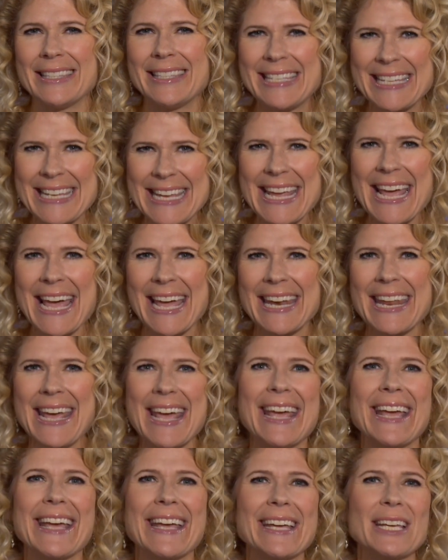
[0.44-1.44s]

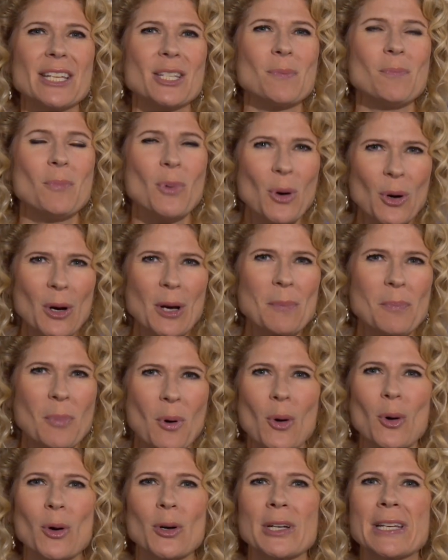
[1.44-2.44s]
DNA is more
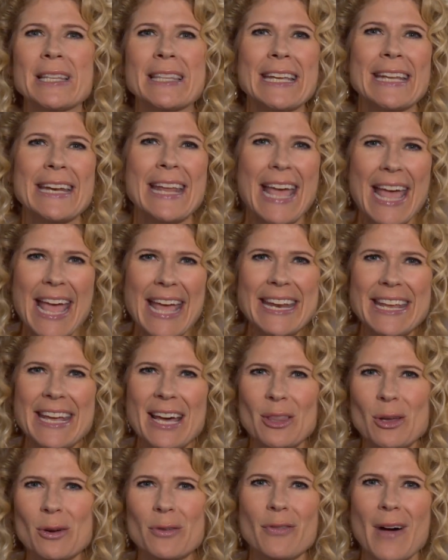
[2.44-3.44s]
important than any
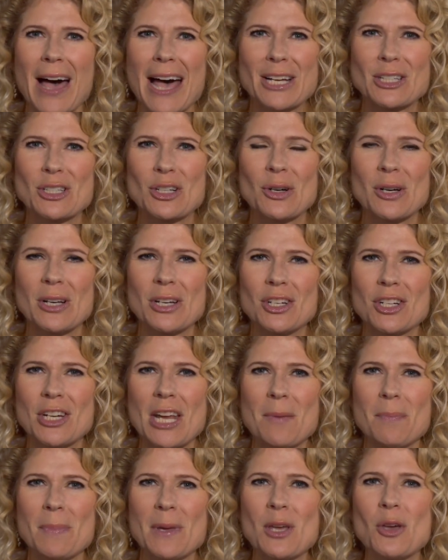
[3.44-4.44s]
other factor in
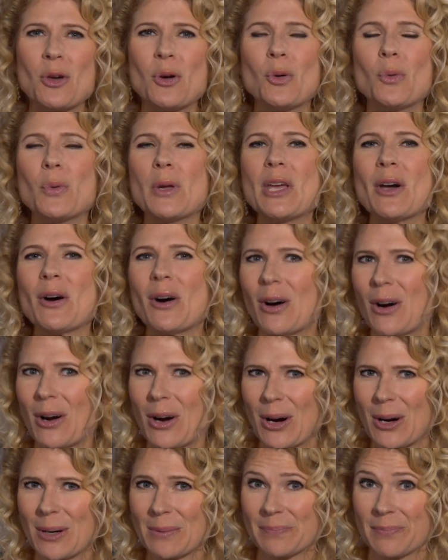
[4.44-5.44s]
shaping who we
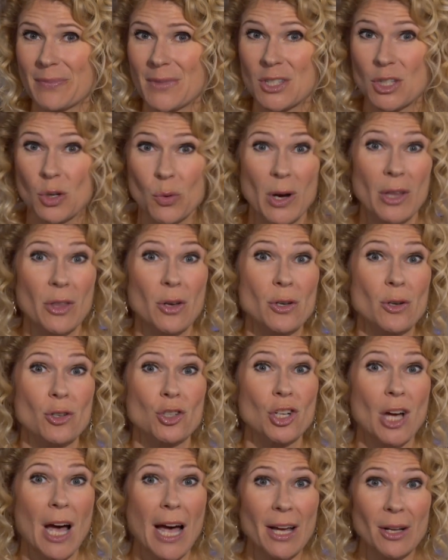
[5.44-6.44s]
are. So whether your
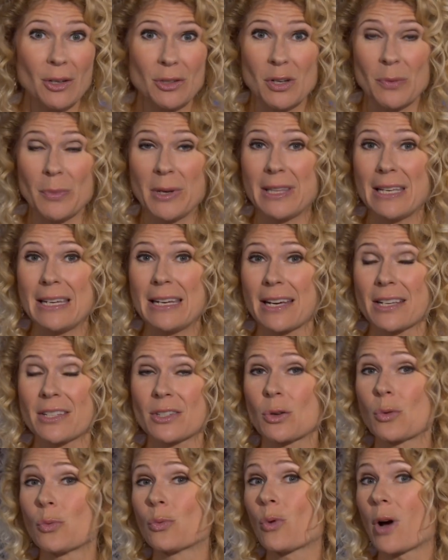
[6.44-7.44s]
child could be the
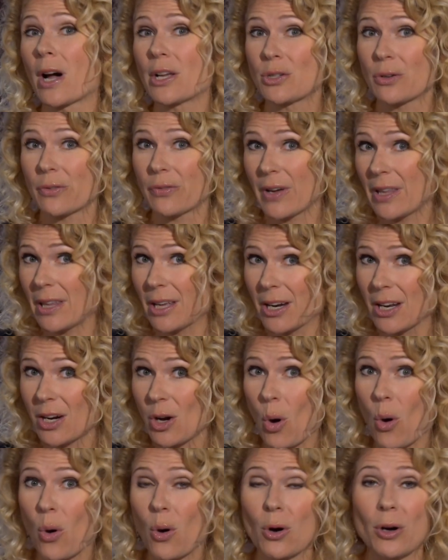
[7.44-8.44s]
next Roger Federer
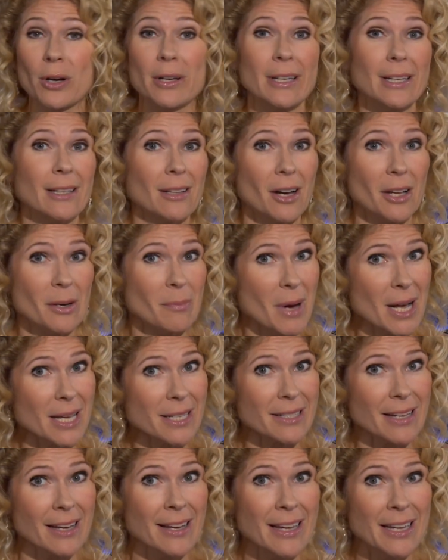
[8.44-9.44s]
or Elon
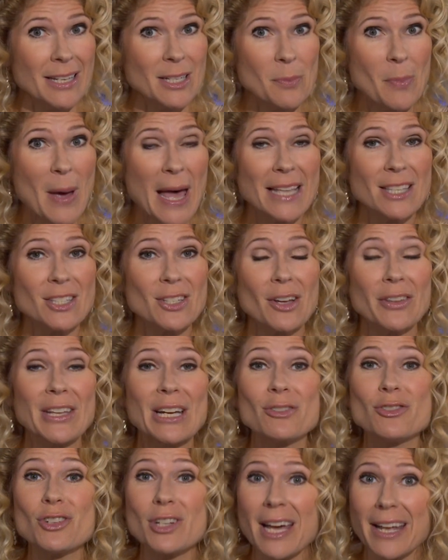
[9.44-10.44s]
Musk depends on
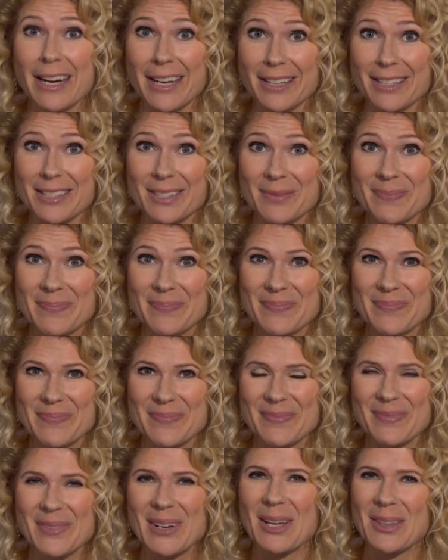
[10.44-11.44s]
their genetics.
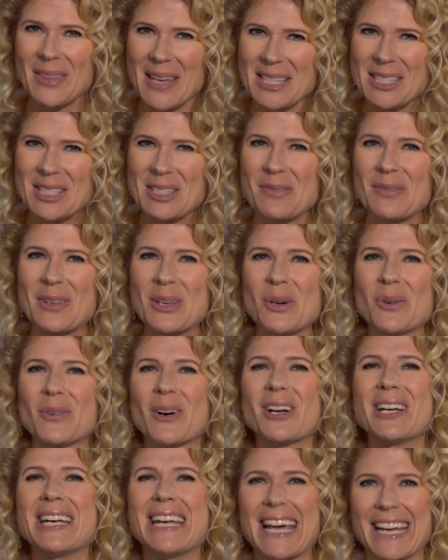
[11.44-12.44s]
Well, that's the view of
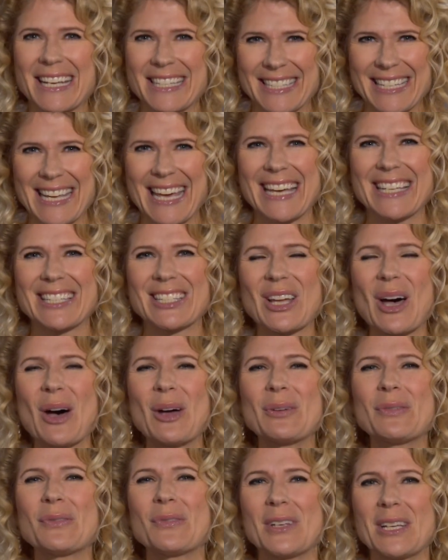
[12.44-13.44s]
our next guest
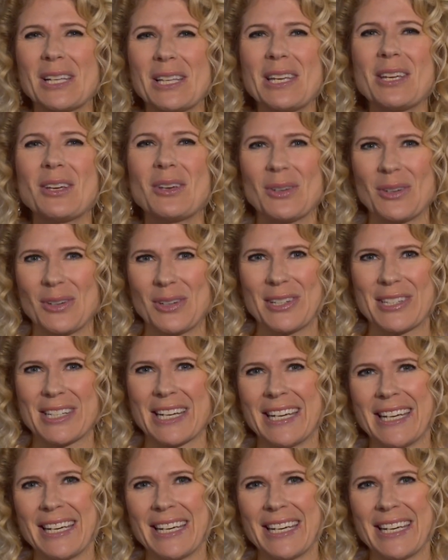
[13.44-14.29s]
on Feeling Good.